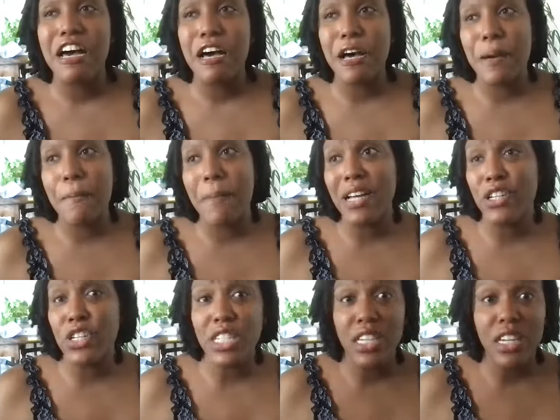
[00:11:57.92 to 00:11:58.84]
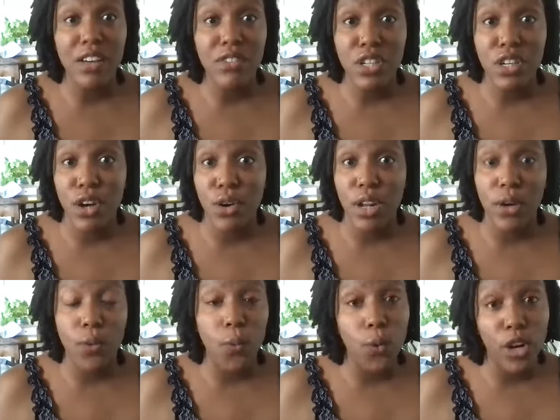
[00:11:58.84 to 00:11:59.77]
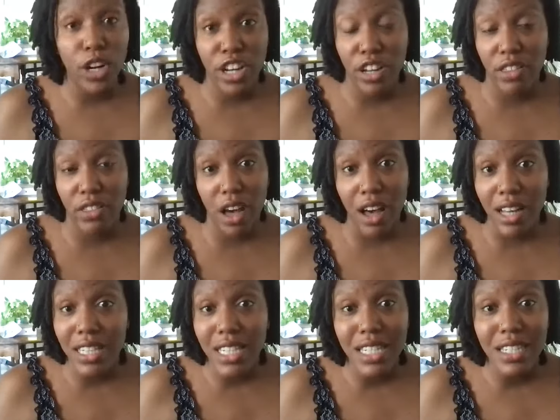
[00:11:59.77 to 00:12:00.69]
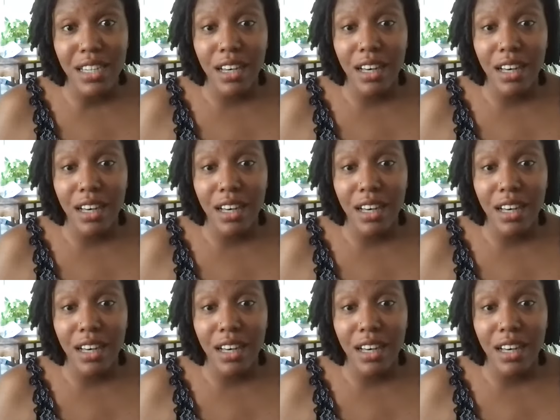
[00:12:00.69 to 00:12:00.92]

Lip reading: And just love to know, what are your thoughts